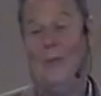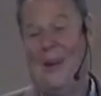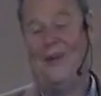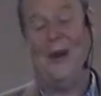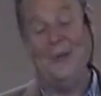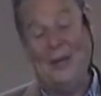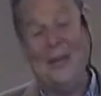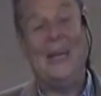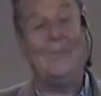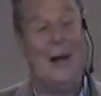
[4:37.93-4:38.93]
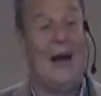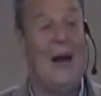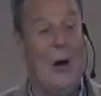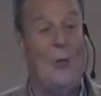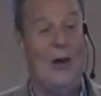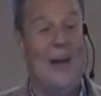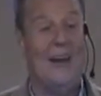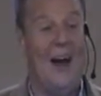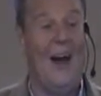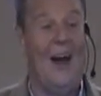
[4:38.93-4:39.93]
and by the way, when they get back home
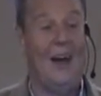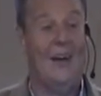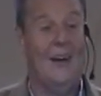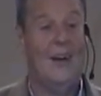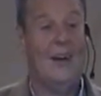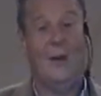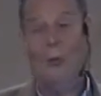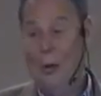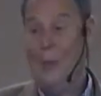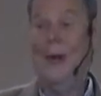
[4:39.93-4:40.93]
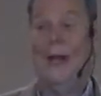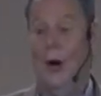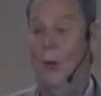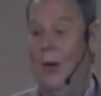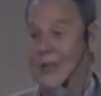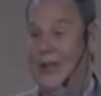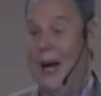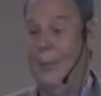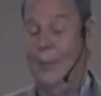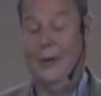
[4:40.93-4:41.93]
that night, the women know
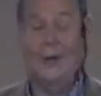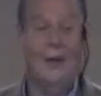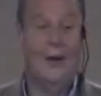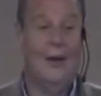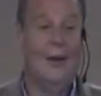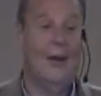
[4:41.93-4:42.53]
what's happened.